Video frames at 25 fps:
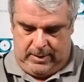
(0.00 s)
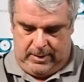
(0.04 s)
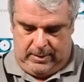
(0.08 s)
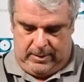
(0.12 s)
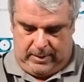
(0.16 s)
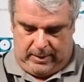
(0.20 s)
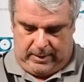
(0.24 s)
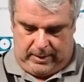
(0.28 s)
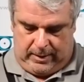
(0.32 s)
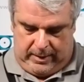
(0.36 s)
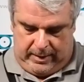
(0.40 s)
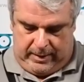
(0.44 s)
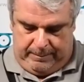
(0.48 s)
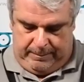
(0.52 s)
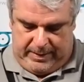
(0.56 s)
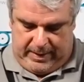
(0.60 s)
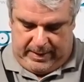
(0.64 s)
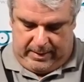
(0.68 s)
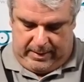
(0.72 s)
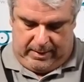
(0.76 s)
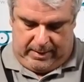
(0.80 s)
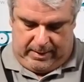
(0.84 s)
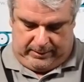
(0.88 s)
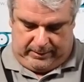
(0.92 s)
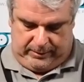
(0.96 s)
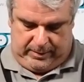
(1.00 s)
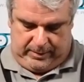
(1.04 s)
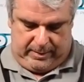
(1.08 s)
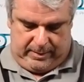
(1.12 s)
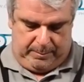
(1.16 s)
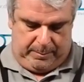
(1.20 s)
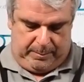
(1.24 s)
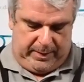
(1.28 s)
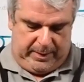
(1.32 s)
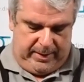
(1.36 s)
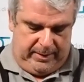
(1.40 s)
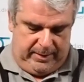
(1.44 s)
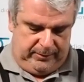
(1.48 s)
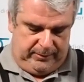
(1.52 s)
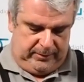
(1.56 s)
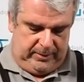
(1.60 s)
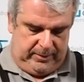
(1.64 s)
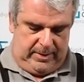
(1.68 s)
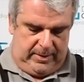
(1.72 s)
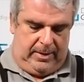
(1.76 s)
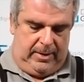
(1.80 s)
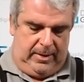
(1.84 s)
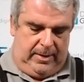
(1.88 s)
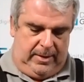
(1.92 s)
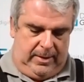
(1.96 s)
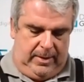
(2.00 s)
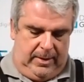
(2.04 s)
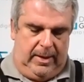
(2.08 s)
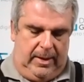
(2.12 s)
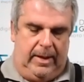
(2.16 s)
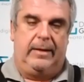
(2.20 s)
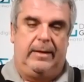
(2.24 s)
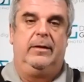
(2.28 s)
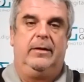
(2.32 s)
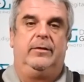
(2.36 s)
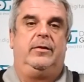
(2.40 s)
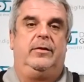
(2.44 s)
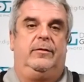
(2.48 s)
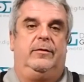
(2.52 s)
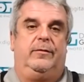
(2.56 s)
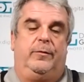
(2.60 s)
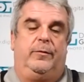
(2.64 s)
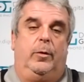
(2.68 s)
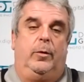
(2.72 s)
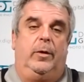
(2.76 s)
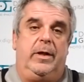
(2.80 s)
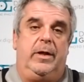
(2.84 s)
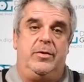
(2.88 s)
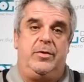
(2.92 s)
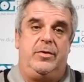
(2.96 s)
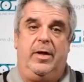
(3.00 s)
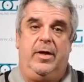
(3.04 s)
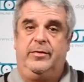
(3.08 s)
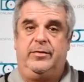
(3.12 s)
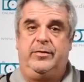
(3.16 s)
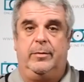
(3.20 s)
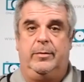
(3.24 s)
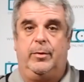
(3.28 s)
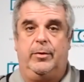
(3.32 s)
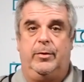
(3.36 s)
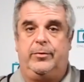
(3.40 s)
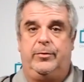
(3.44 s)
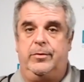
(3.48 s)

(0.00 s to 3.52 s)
the clip that locks it in place, and this is fully adjustable,